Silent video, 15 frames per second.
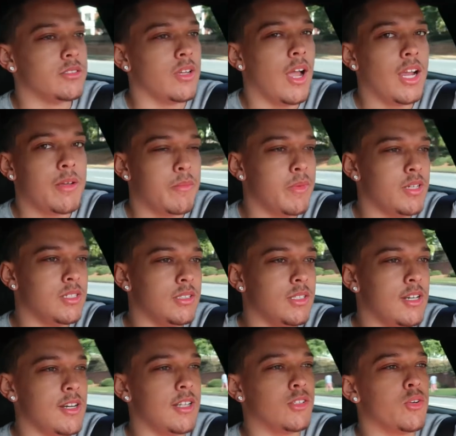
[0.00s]
So I can miss
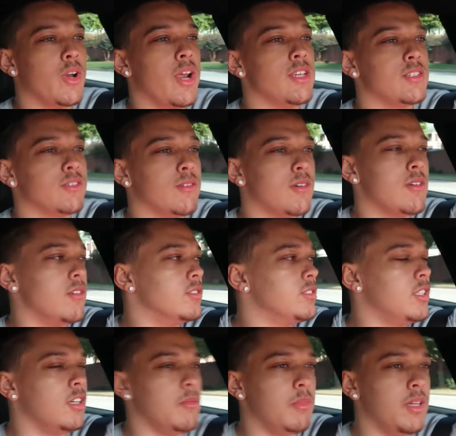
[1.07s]
literally three days in a row and
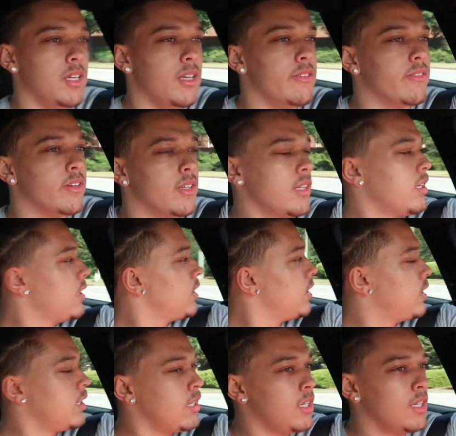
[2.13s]
still be
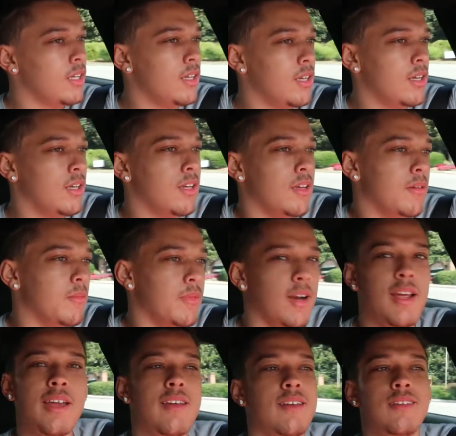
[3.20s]
even.
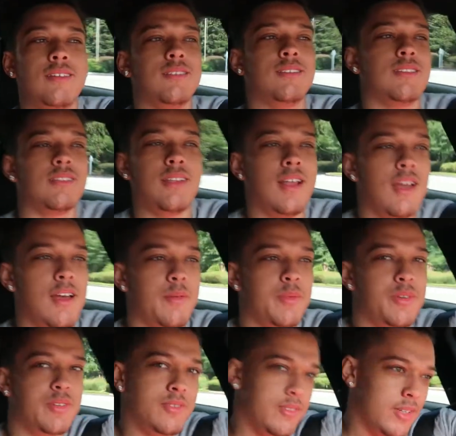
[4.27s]
But I ain't, nah,
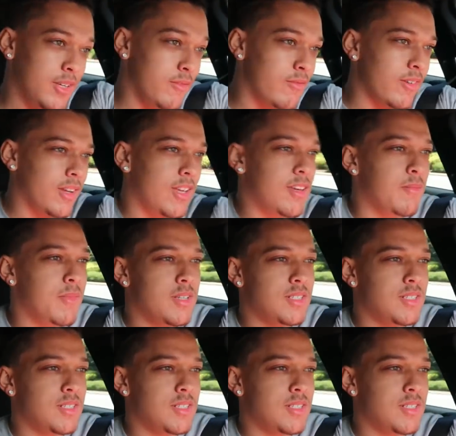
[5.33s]
bro. He finna keep